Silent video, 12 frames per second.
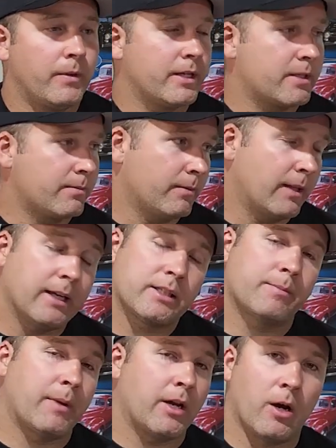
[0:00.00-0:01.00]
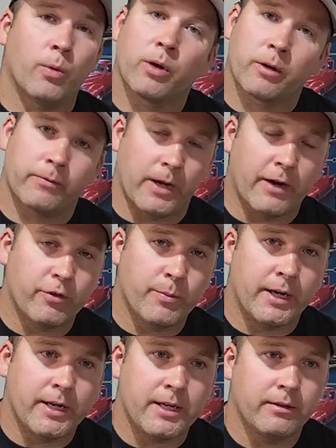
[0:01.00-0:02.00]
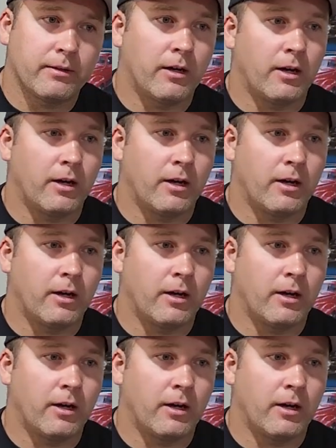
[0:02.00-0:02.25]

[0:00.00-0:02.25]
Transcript: this list may not work for everybody.